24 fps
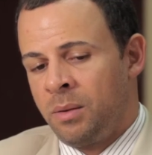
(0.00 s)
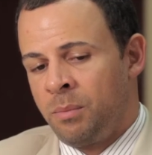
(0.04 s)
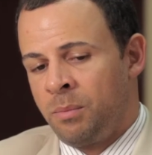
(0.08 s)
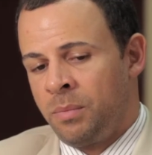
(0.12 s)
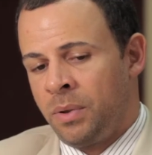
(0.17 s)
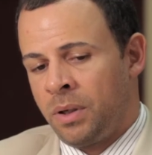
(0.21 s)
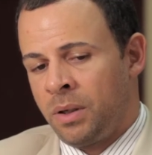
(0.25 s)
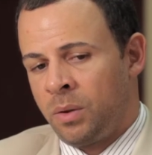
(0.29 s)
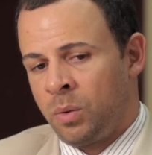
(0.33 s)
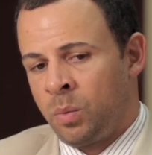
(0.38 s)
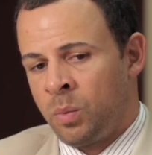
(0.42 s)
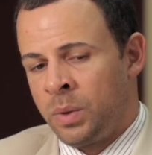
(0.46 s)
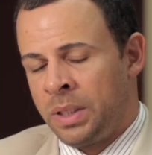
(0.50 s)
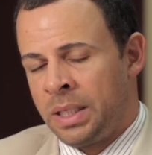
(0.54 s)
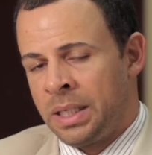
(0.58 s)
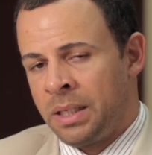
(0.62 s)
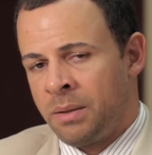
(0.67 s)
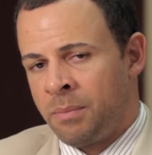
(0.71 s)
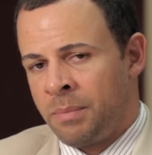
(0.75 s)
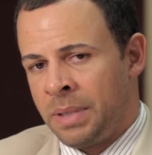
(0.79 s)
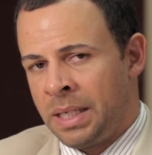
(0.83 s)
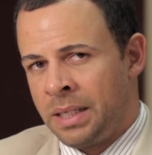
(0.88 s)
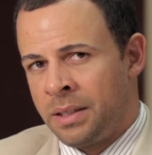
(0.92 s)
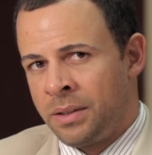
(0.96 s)
But we
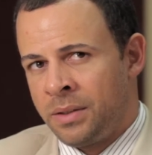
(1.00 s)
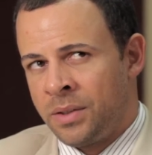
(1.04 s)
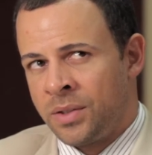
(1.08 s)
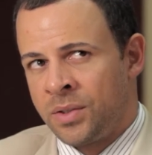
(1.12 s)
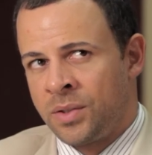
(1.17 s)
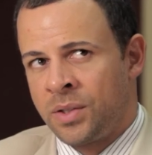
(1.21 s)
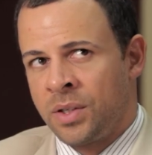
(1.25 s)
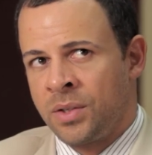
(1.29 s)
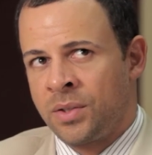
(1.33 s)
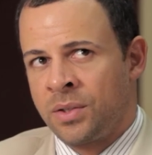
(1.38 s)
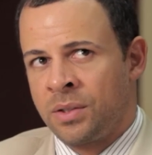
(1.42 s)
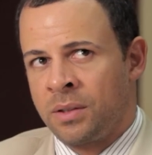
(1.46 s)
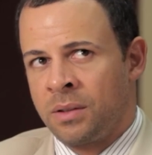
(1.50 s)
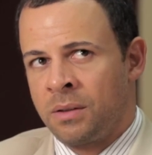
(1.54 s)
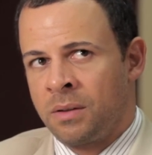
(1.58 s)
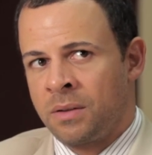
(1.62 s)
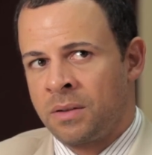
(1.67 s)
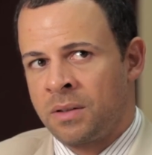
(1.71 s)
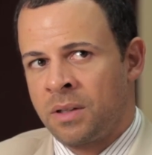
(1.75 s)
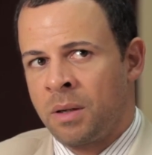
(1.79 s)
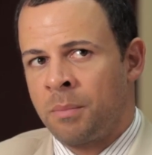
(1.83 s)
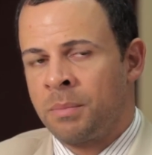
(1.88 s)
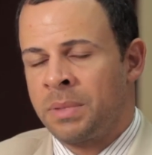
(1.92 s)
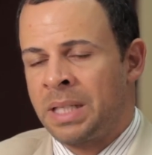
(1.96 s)
had made a decision
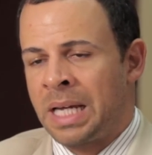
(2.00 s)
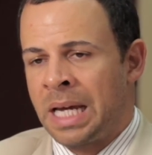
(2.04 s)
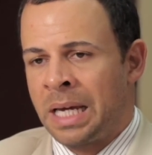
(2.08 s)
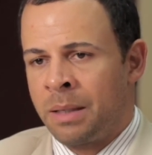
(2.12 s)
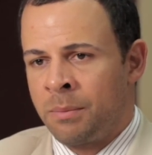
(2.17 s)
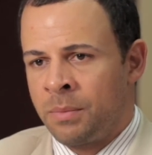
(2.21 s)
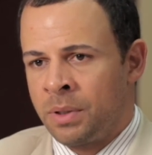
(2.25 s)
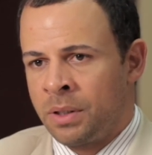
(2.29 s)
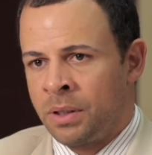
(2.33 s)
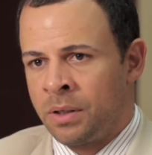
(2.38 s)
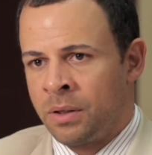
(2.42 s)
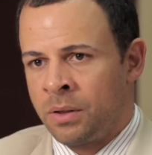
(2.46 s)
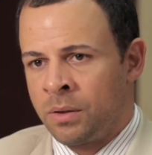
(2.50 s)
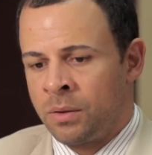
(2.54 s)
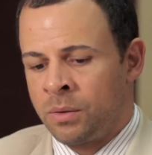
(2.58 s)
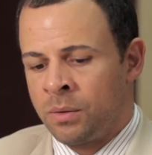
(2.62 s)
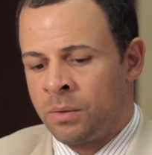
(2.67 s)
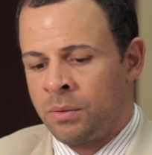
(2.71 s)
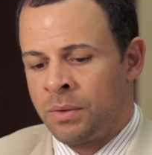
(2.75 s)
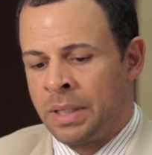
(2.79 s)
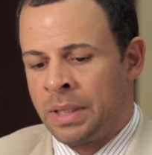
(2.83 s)
some time ago